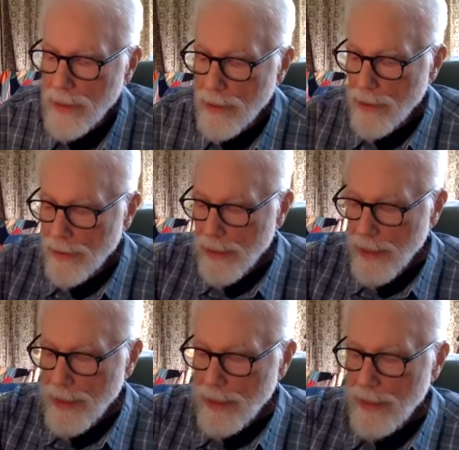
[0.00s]

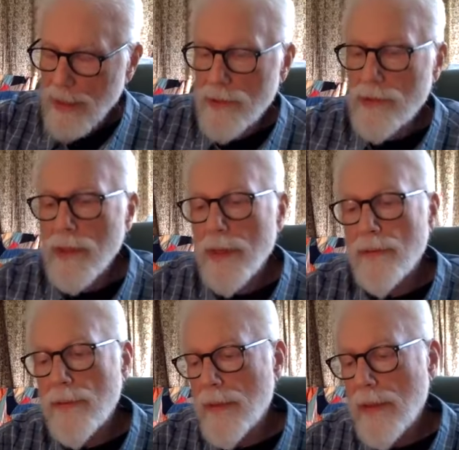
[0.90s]
Okay, let's see
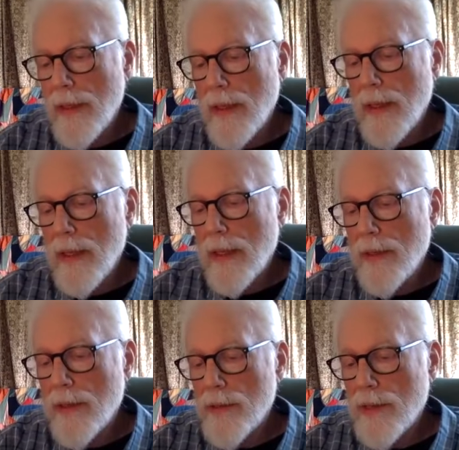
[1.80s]
if
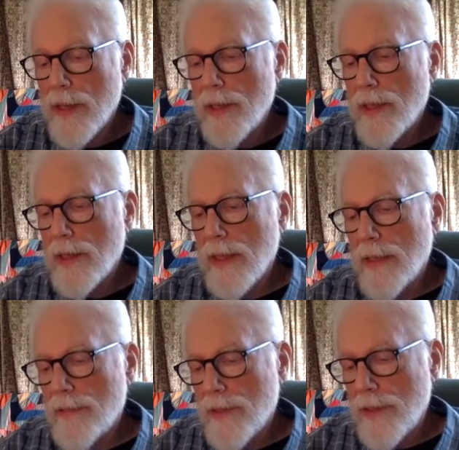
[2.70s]
there's anything
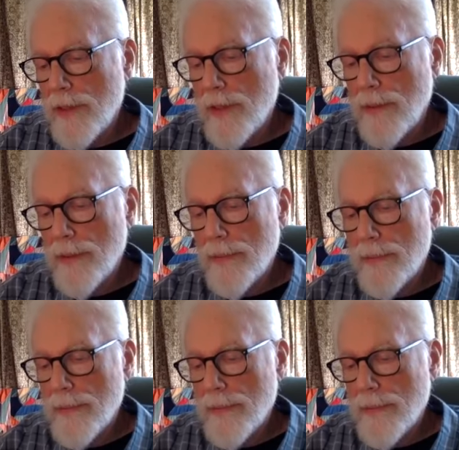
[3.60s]
left to do.